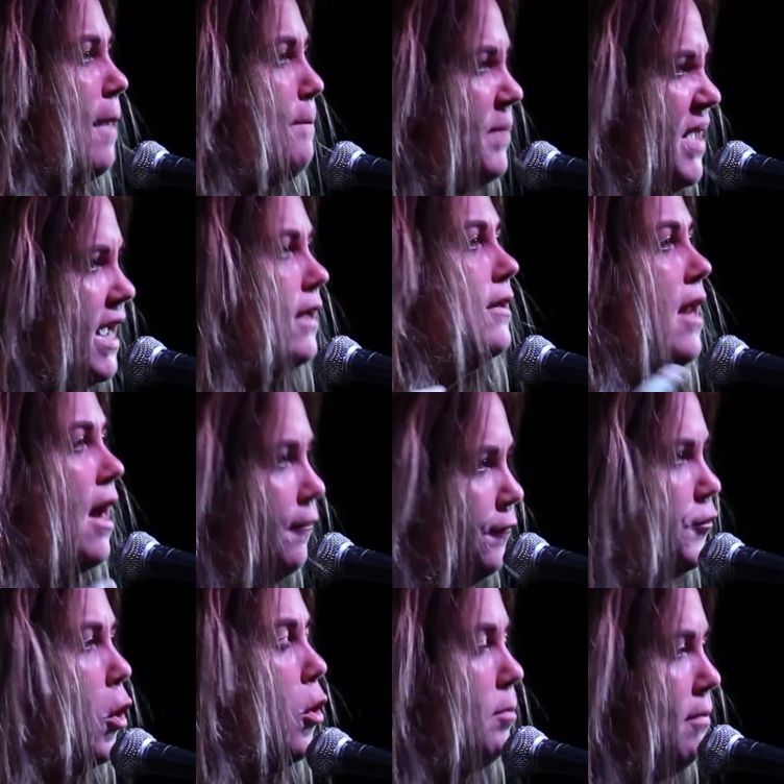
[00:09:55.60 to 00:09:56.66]
like being
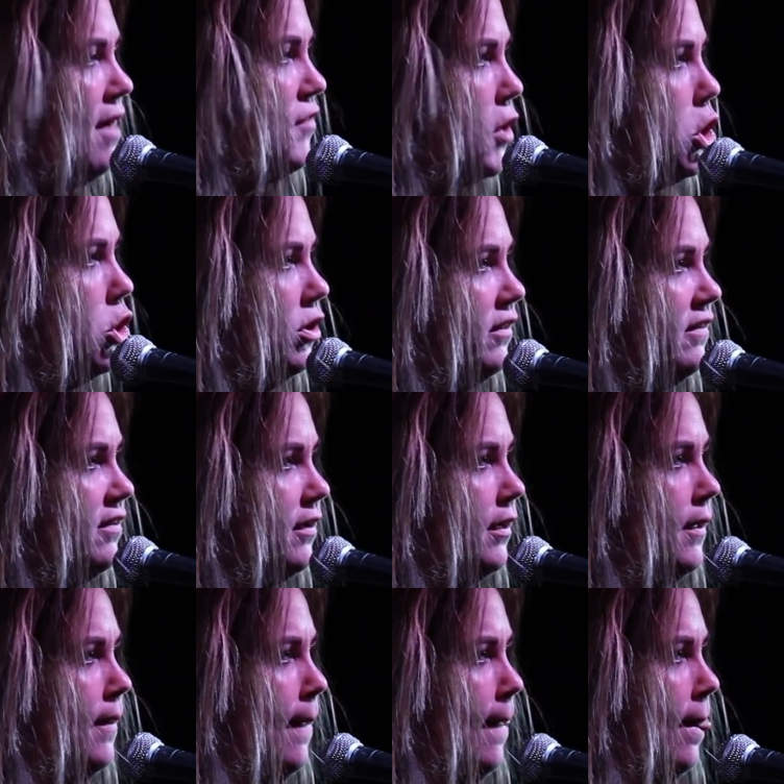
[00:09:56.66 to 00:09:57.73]
loved or motherhood.
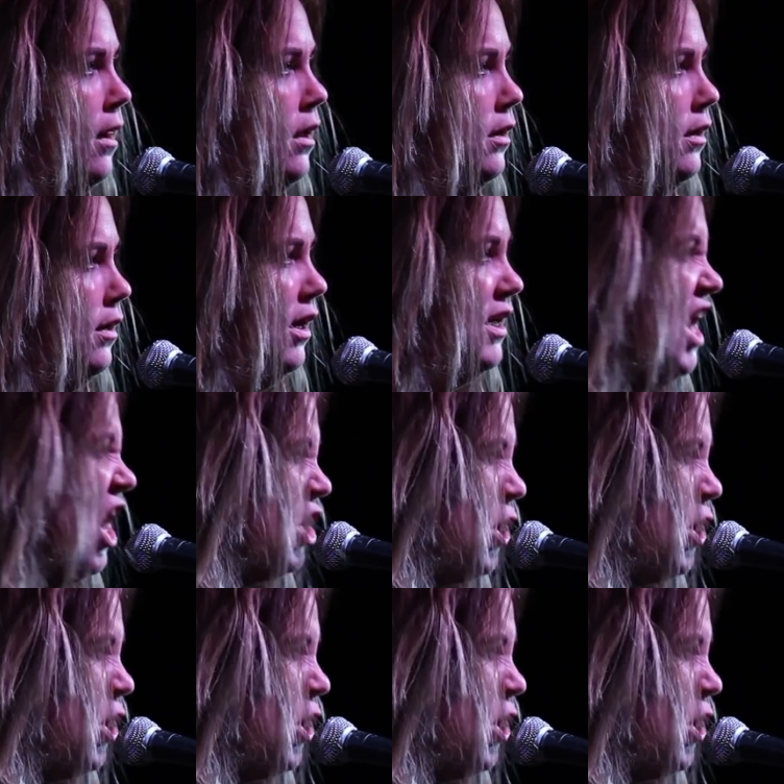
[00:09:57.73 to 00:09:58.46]
And I